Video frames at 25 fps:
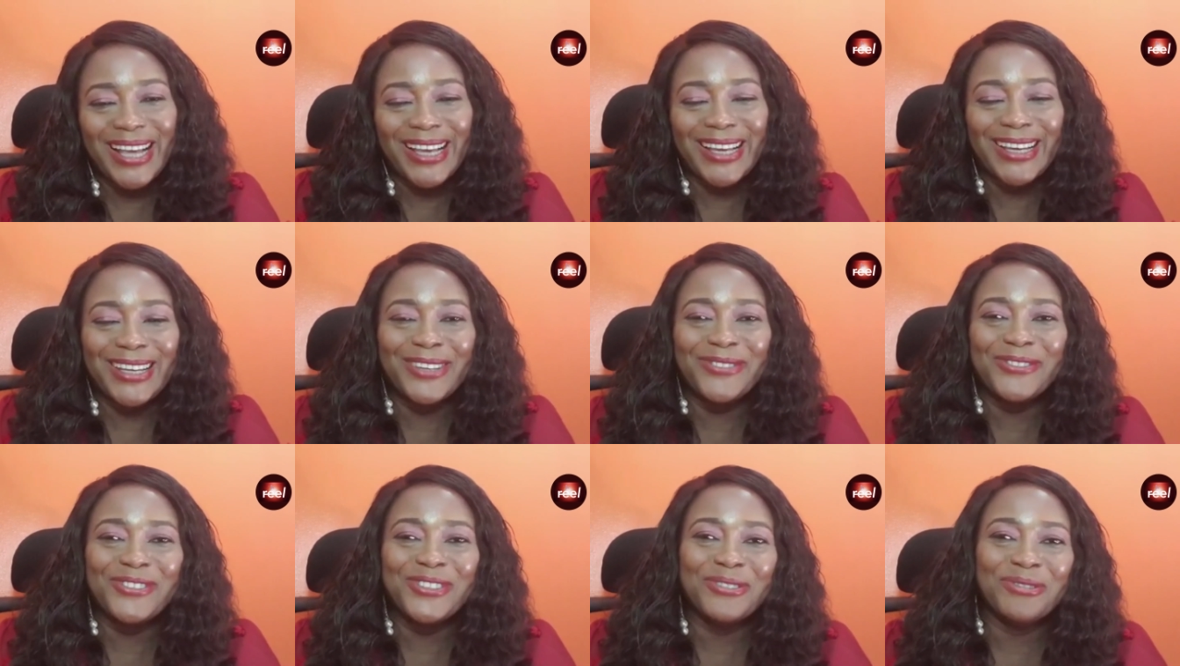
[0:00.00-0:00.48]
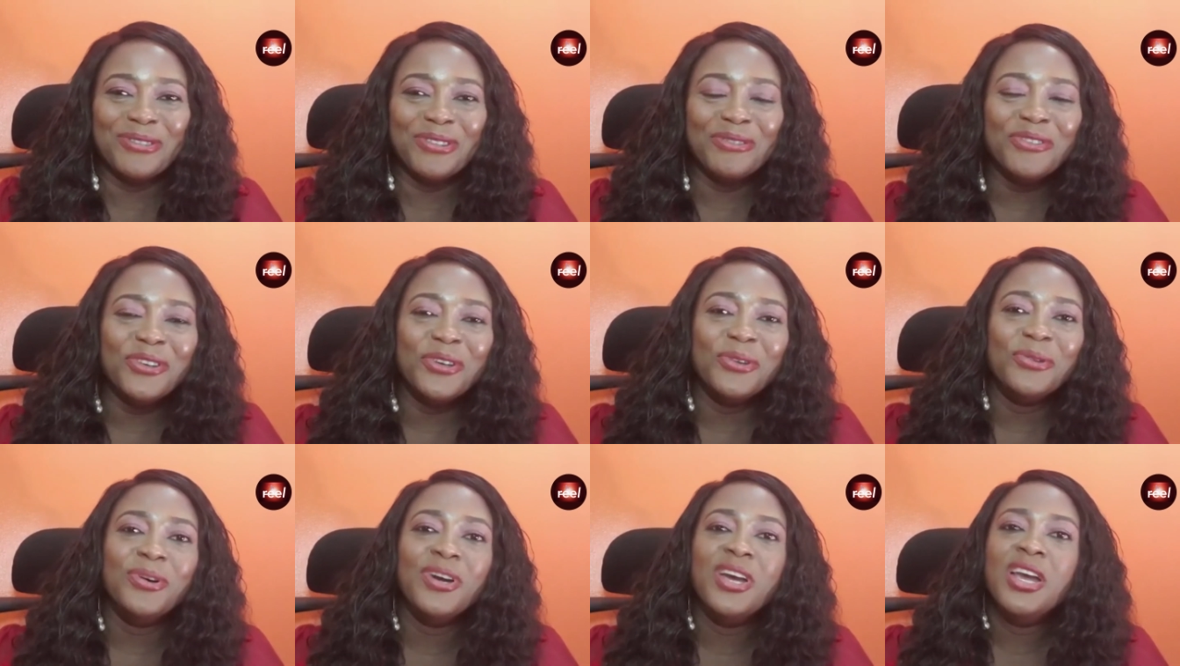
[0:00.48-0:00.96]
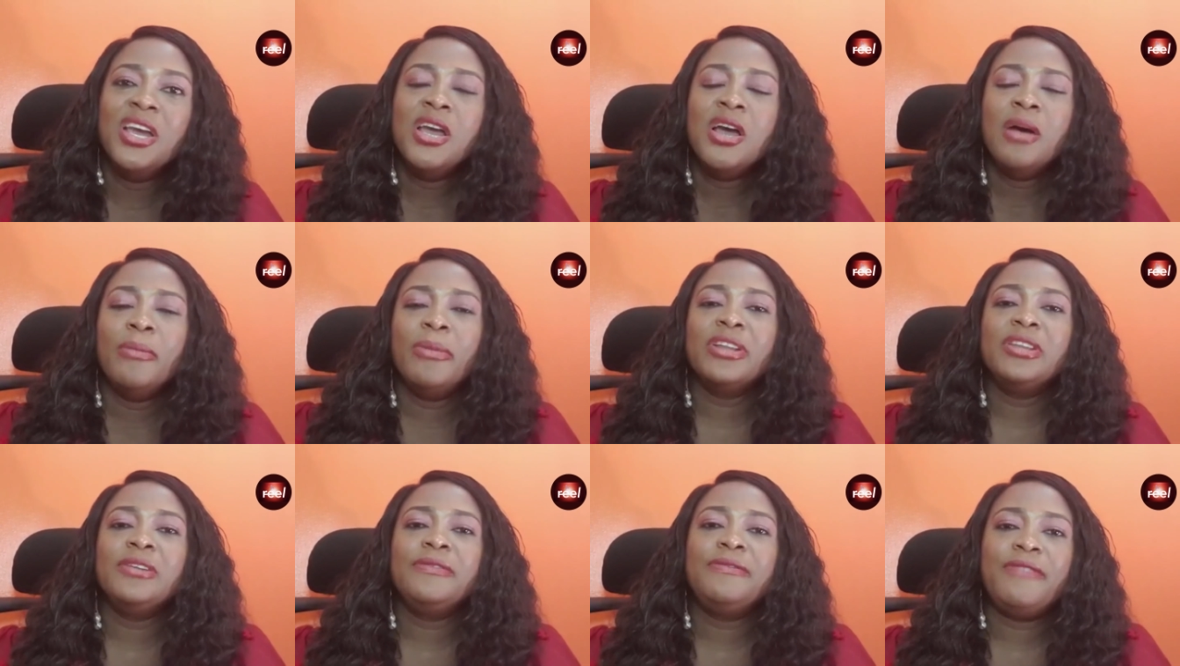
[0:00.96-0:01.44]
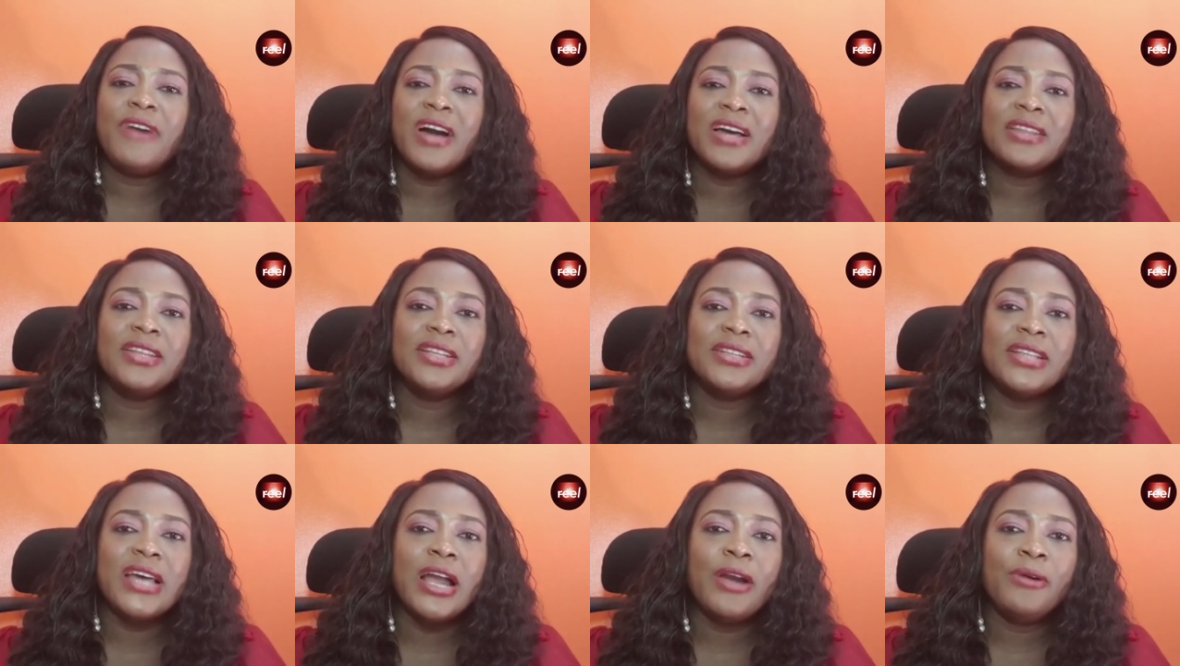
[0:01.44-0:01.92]
I can give you the review, but the fact
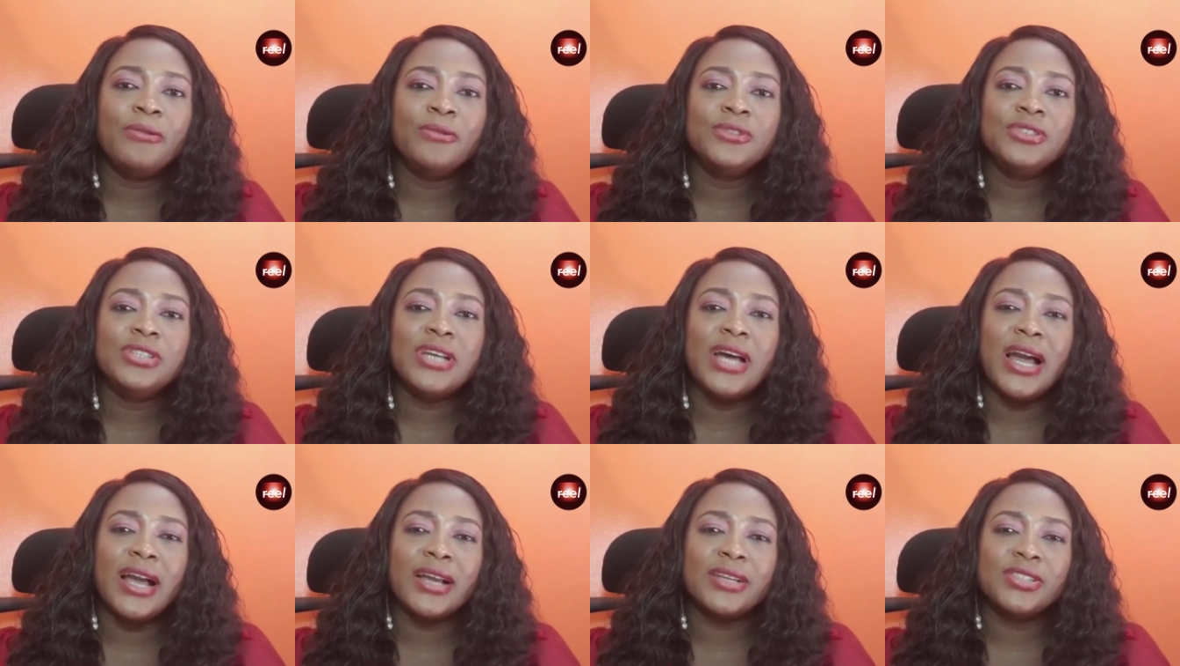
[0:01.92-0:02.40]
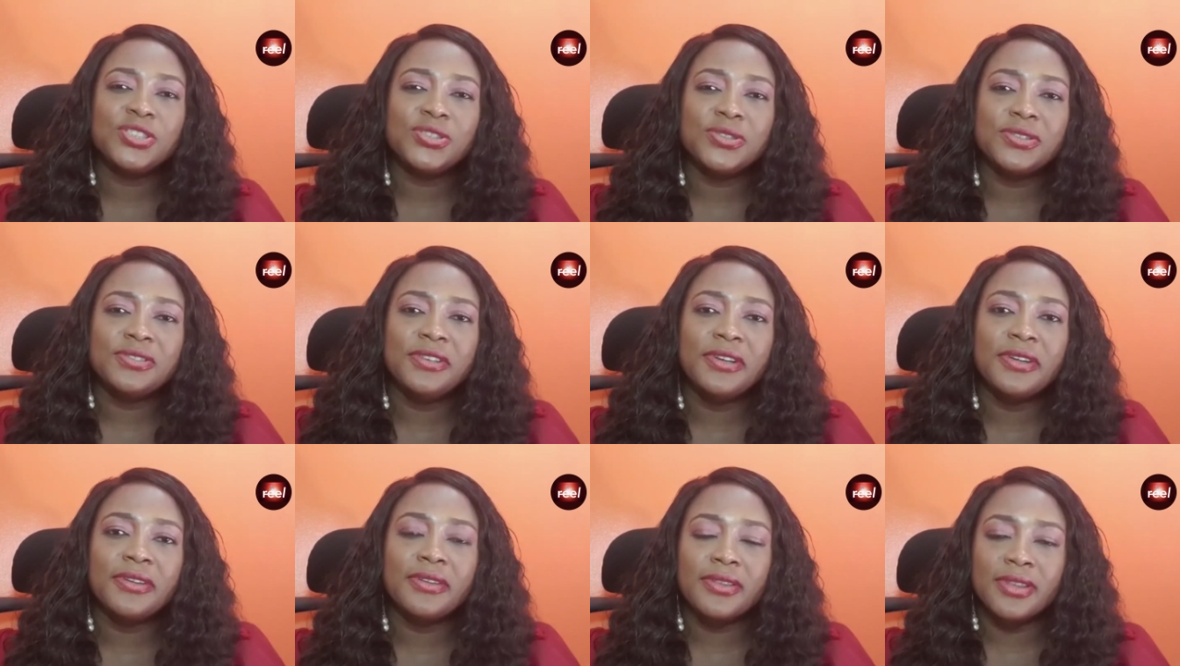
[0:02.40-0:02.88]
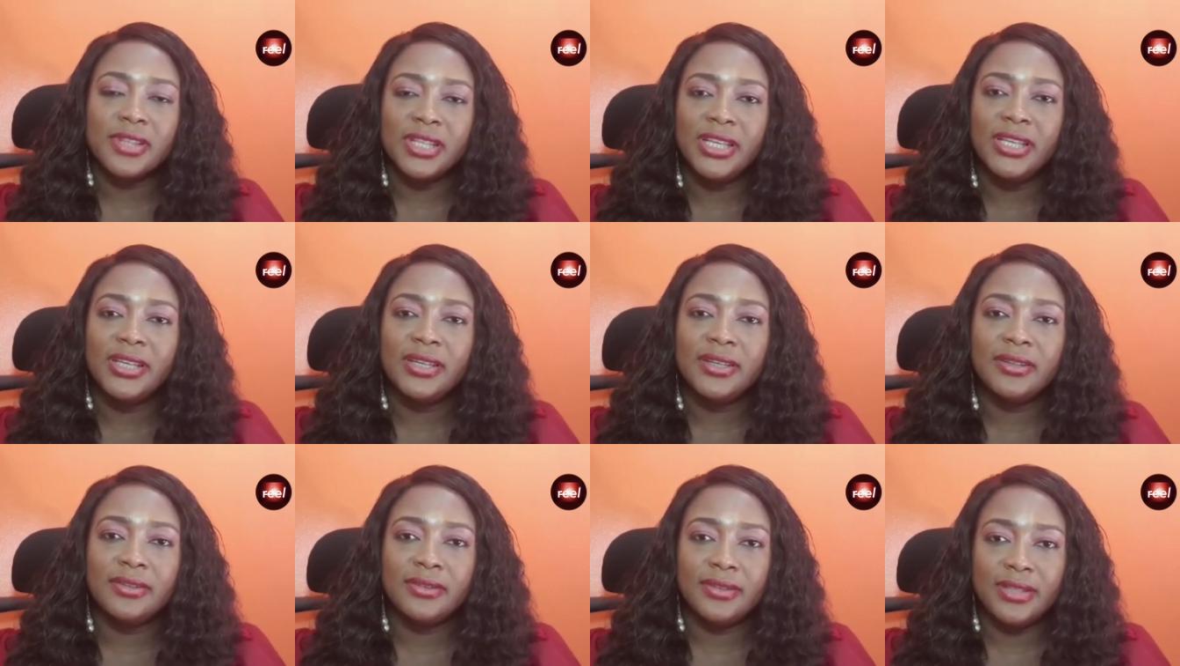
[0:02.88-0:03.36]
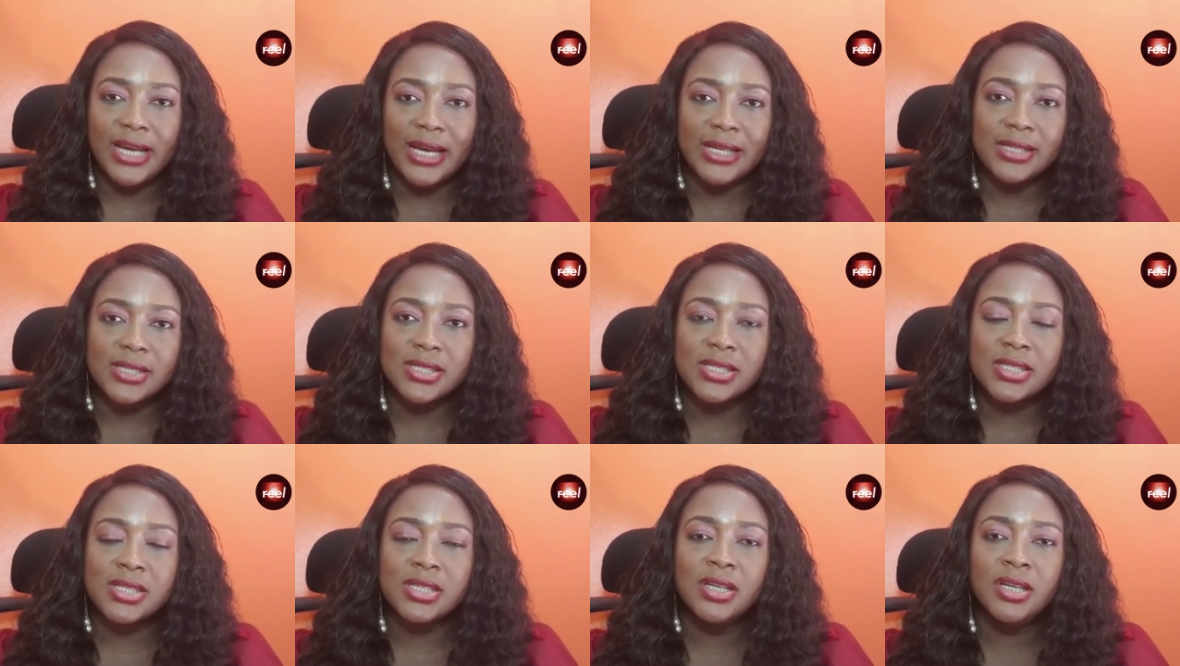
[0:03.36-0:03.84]
that I would actually think
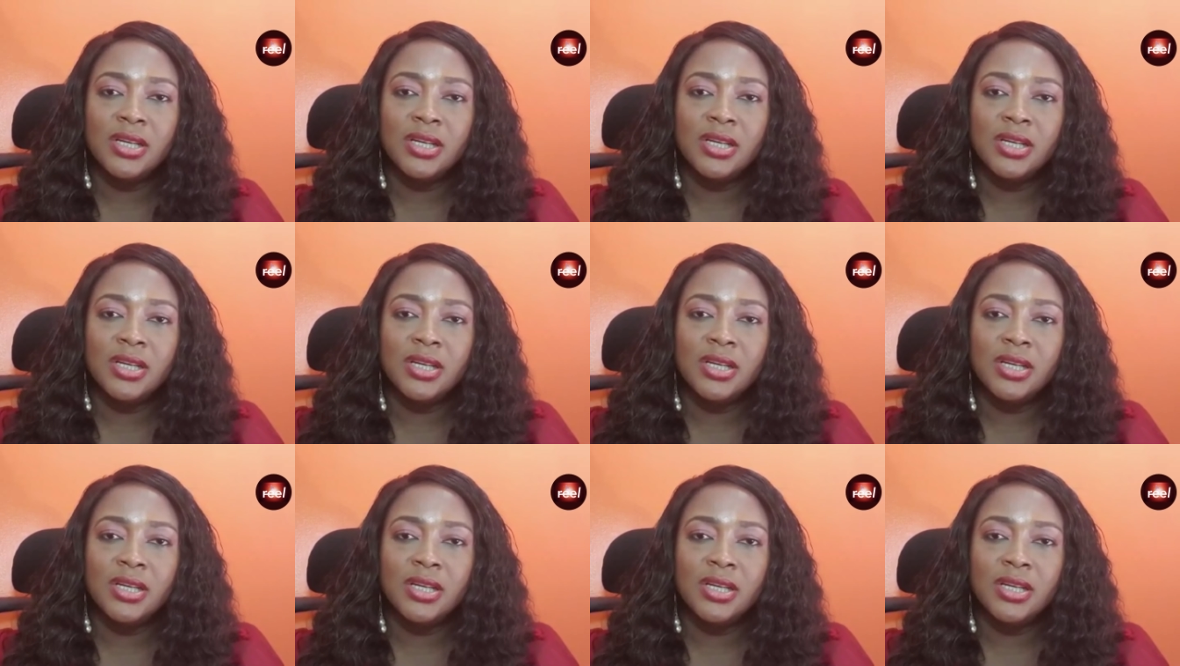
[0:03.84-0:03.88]
that